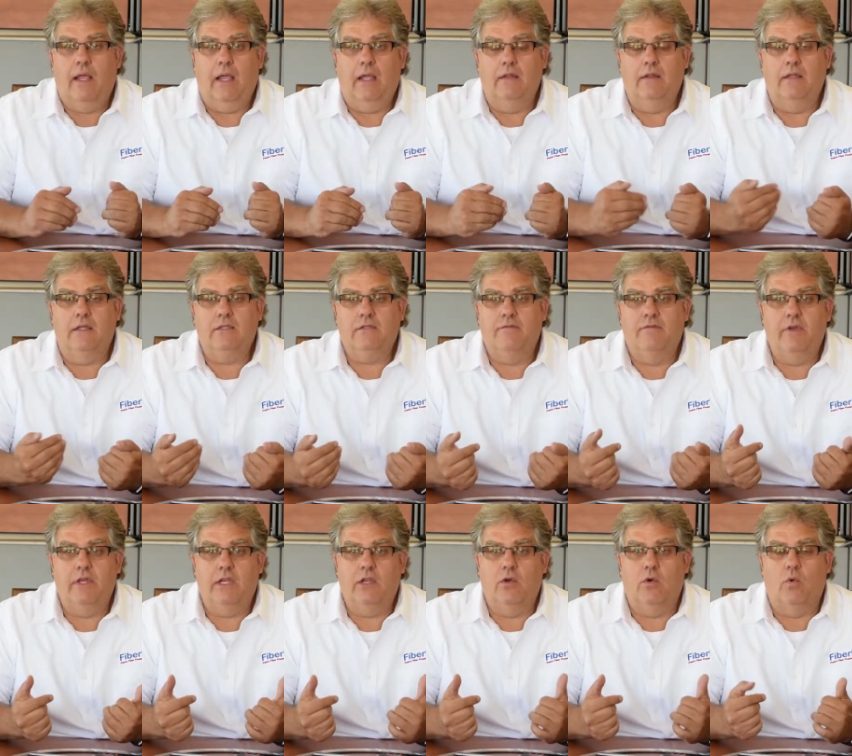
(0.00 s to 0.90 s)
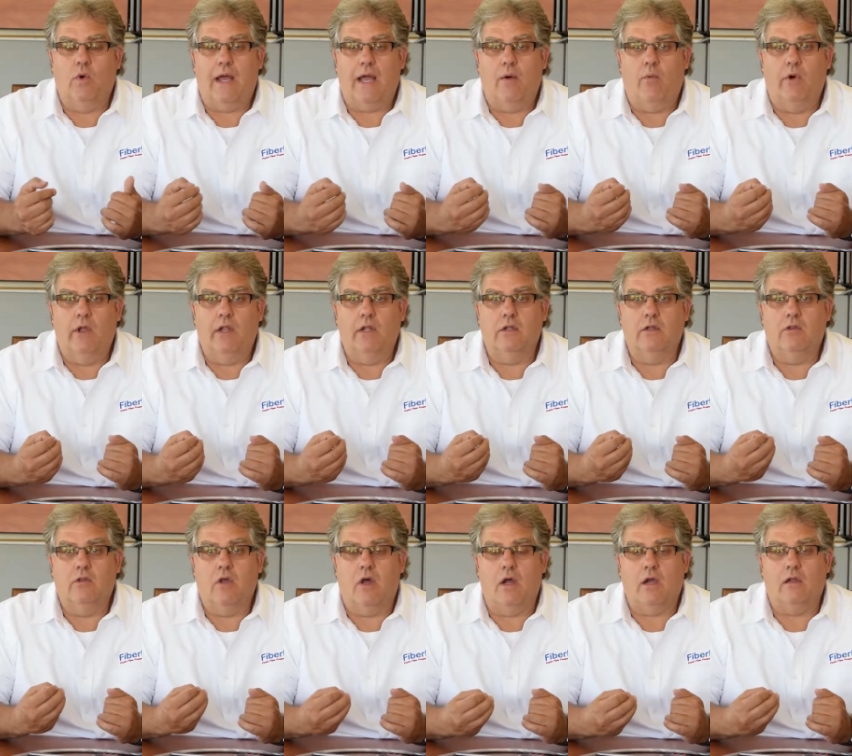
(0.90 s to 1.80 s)
In this video, I want
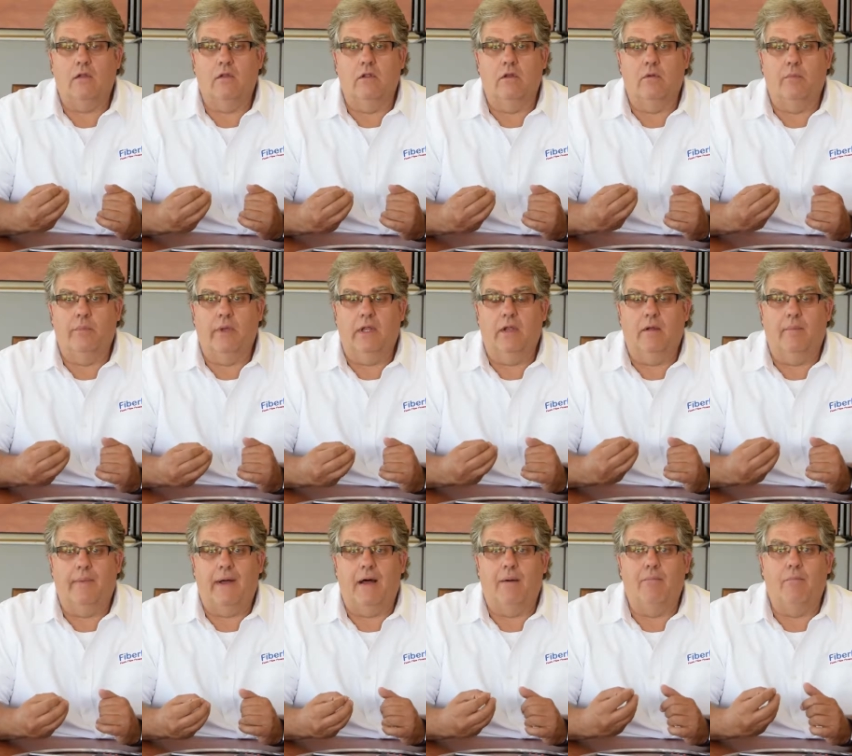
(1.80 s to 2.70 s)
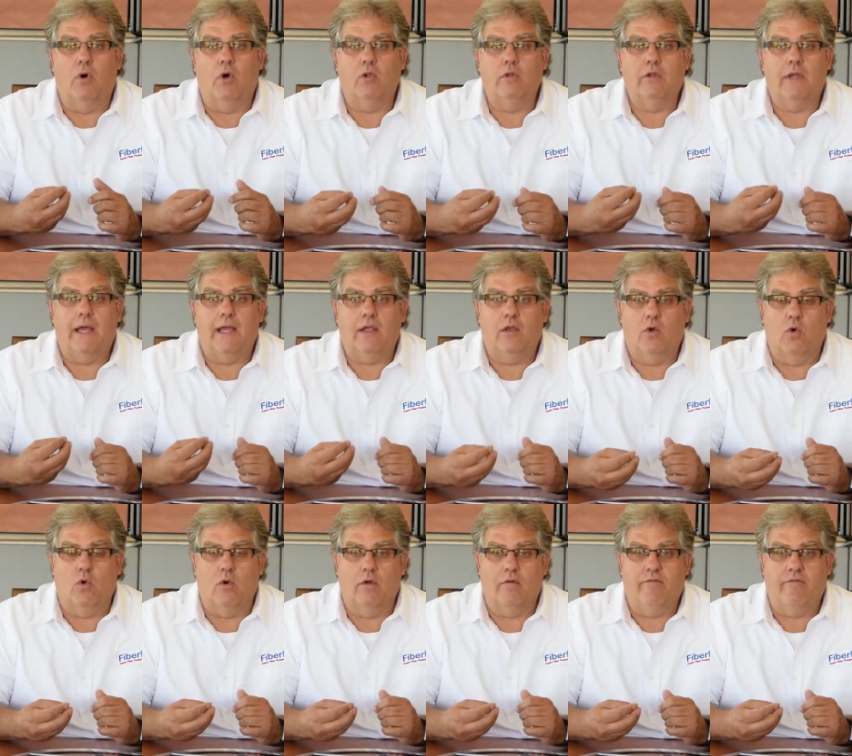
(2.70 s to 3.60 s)
to talk a little bit about
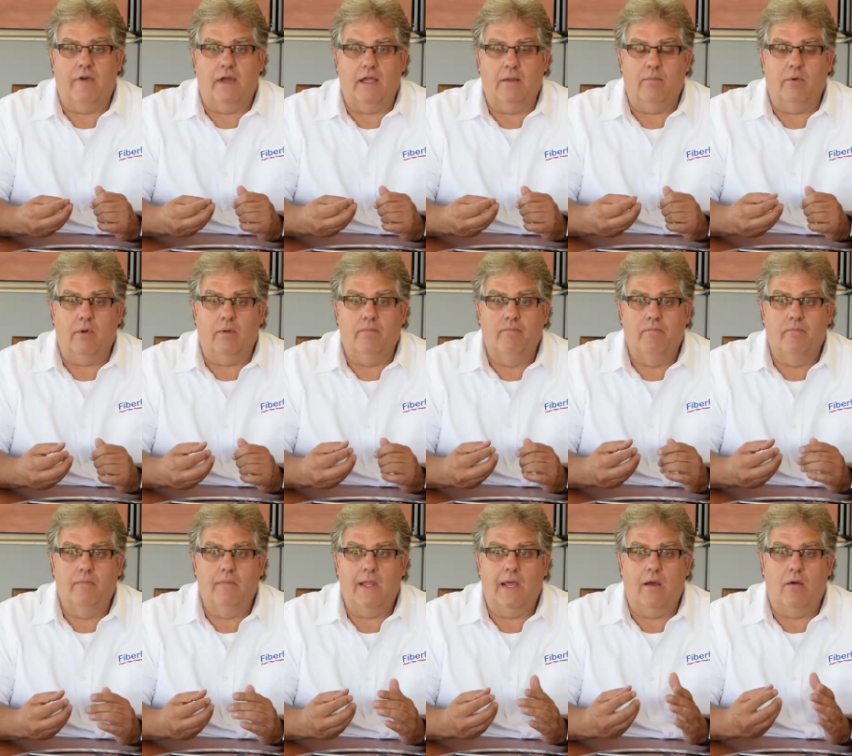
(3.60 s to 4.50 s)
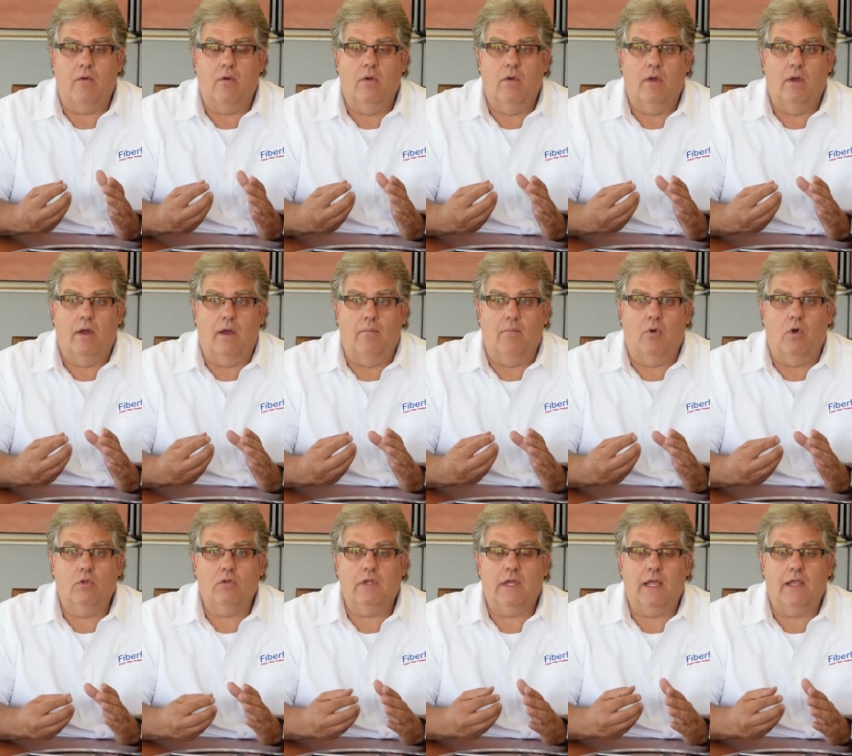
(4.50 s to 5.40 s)
multi-core fiber. Now, a
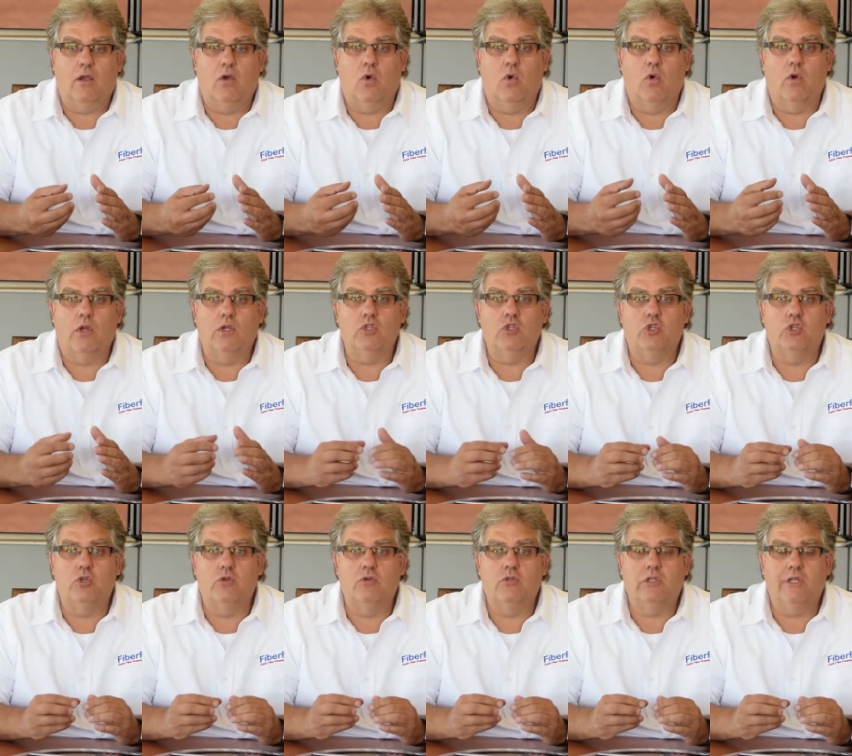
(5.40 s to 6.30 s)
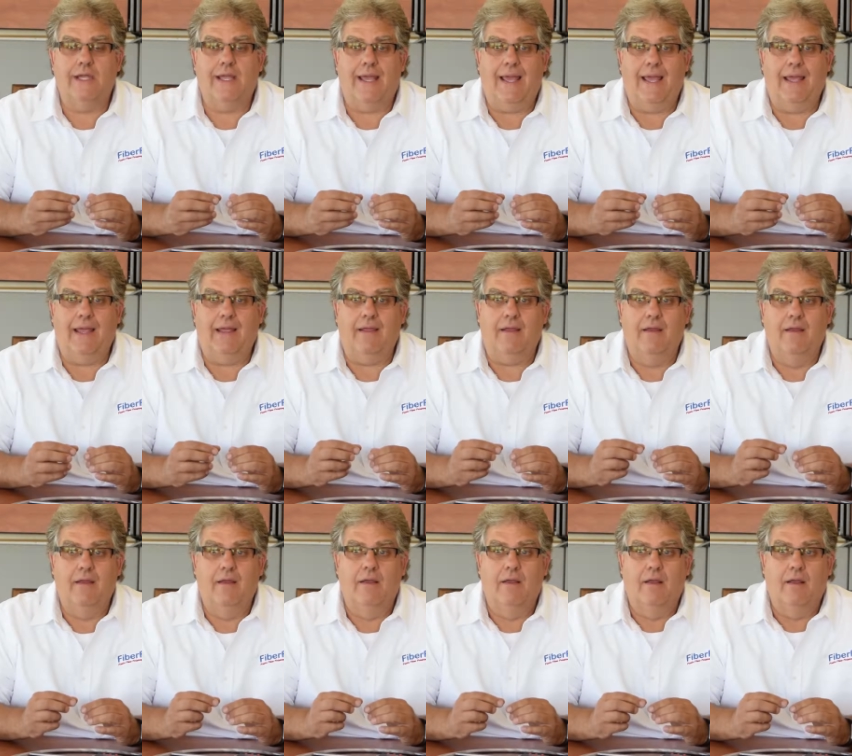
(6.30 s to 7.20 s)
multi-core is usually
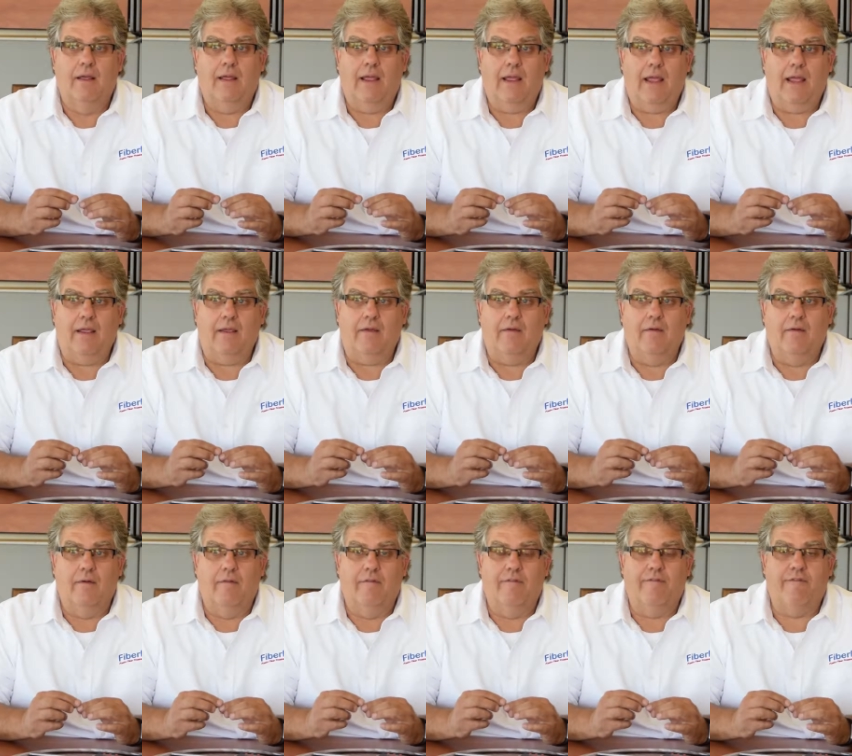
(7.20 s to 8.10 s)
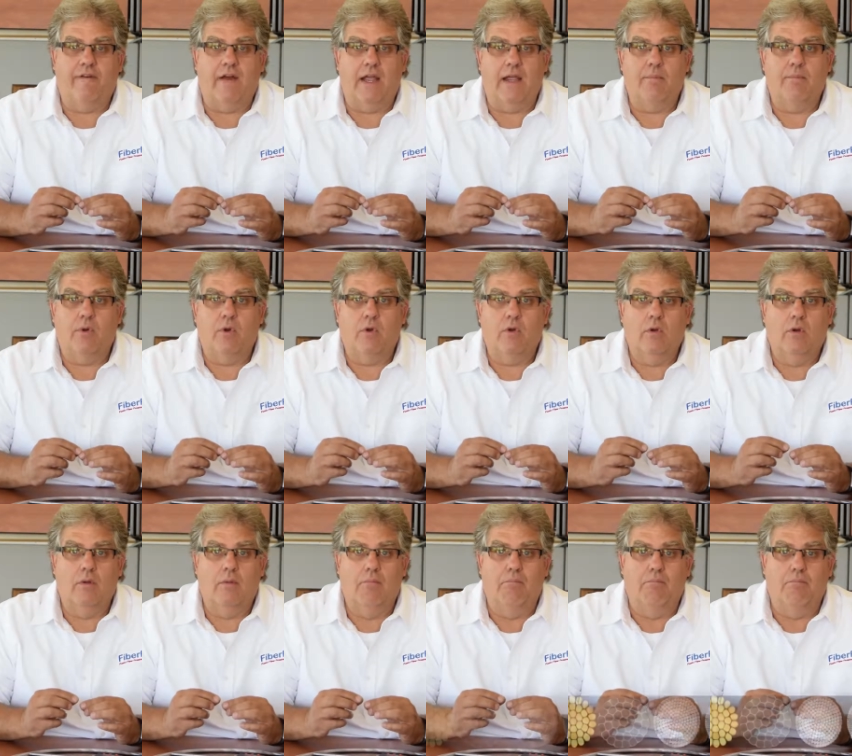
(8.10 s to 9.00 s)
a
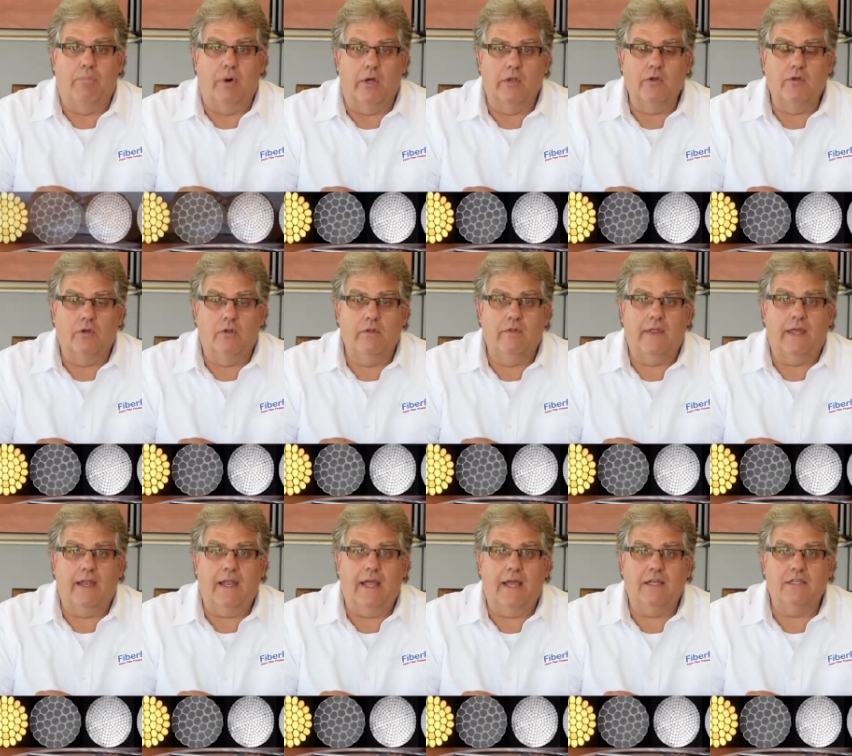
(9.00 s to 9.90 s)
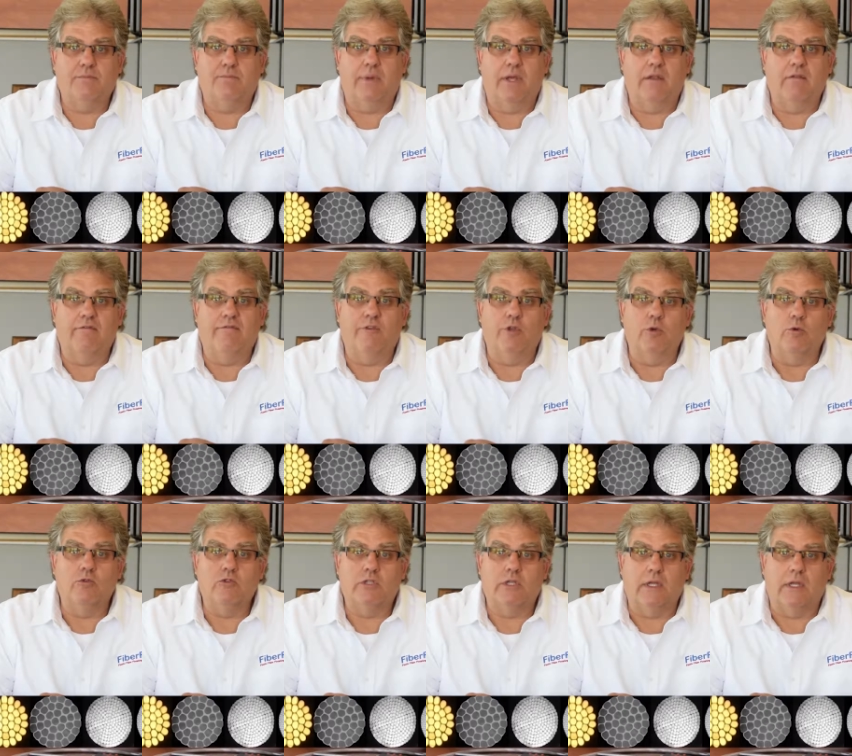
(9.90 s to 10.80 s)
fiber bundle that has been
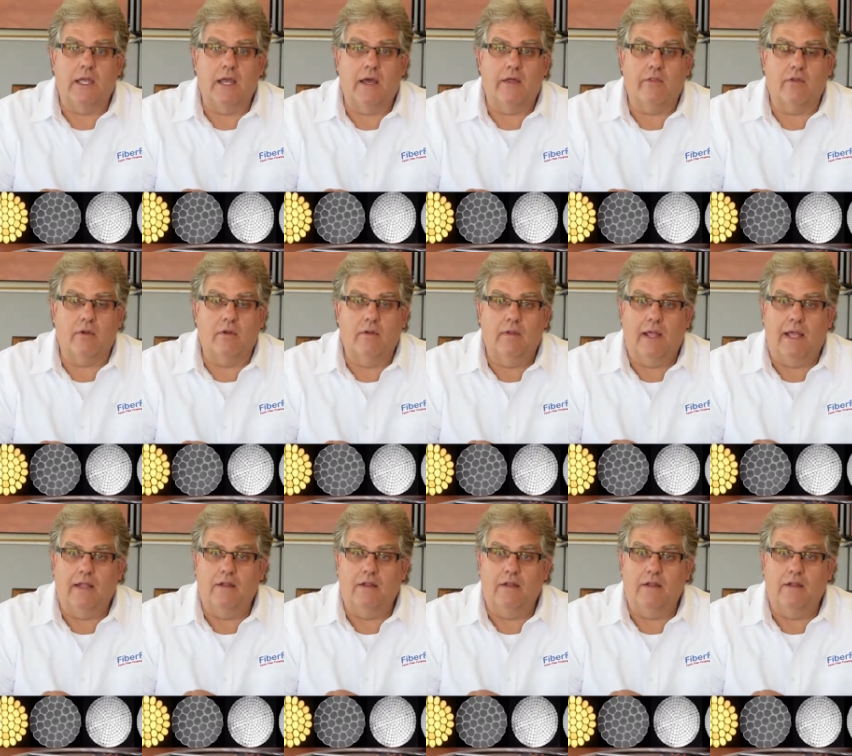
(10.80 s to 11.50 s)
fused together.